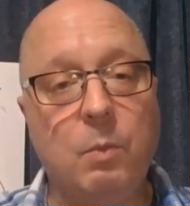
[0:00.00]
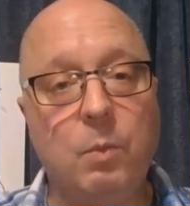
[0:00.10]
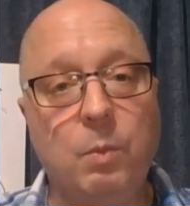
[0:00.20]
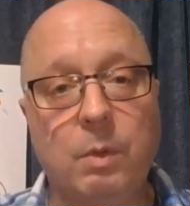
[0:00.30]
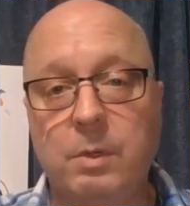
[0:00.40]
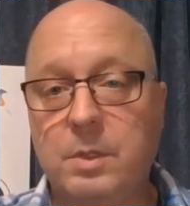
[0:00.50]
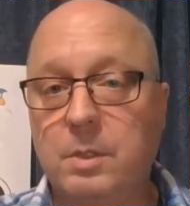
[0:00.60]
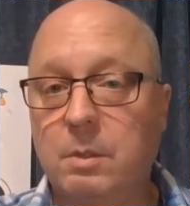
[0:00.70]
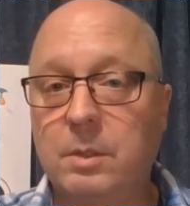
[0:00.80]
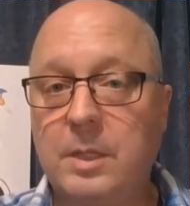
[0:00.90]
There is this
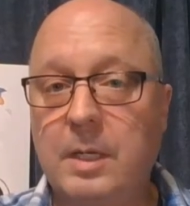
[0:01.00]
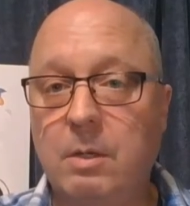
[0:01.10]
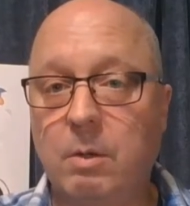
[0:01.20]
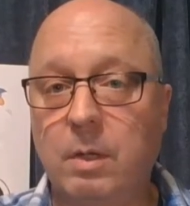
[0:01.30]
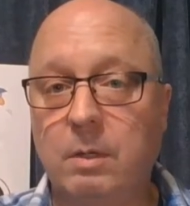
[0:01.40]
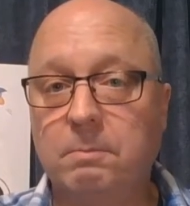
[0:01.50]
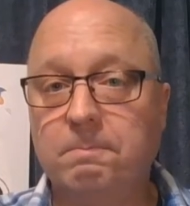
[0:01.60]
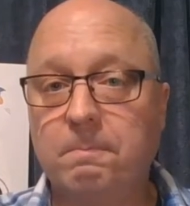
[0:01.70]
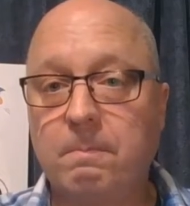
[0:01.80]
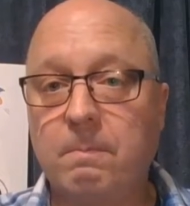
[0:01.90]
little side note here.
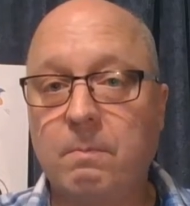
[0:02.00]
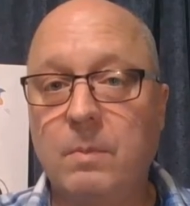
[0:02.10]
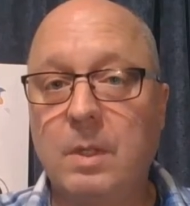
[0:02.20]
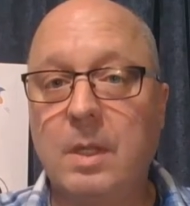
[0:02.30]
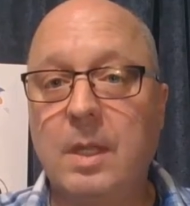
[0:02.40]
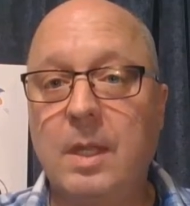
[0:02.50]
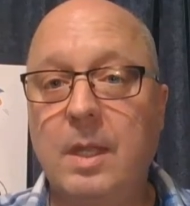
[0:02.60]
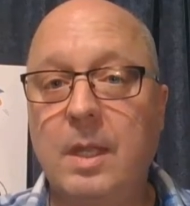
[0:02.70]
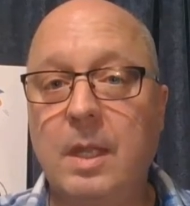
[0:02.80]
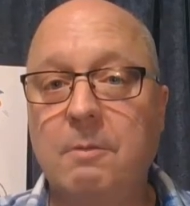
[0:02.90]

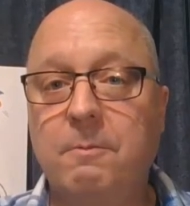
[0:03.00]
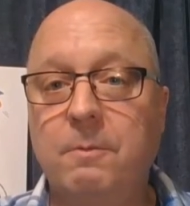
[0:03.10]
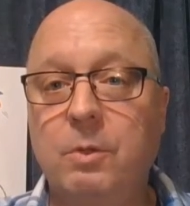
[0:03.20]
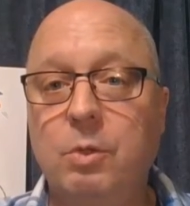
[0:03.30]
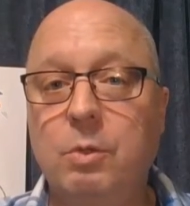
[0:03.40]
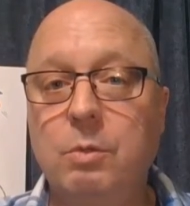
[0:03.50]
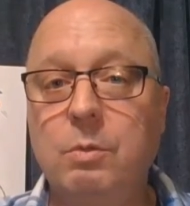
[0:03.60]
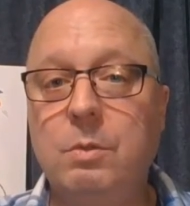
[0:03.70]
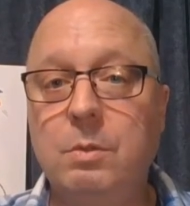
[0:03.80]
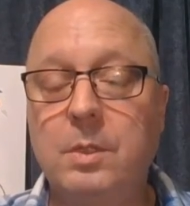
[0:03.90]
If you
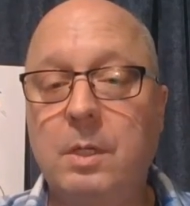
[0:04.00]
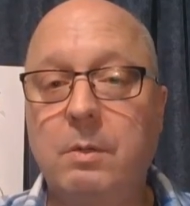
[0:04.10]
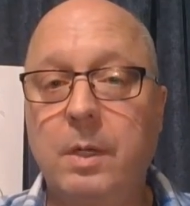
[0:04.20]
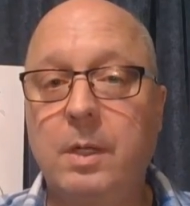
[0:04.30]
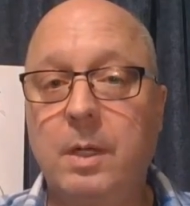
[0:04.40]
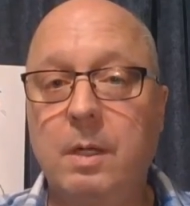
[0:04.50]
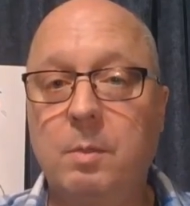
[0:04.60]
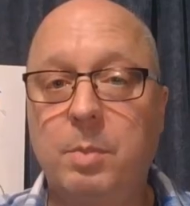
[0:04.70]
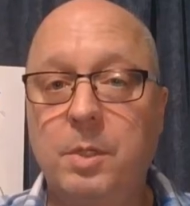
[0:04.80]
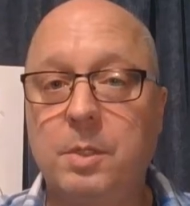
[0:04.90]
use a credit card to
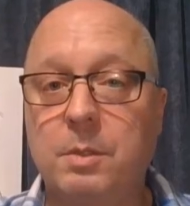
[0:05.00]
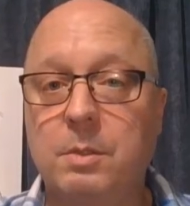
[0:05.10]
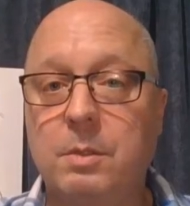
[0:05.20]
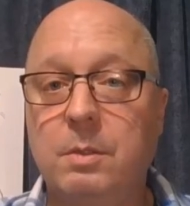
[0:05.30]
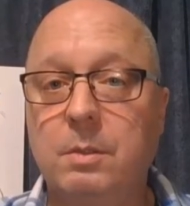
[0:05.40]
purchase,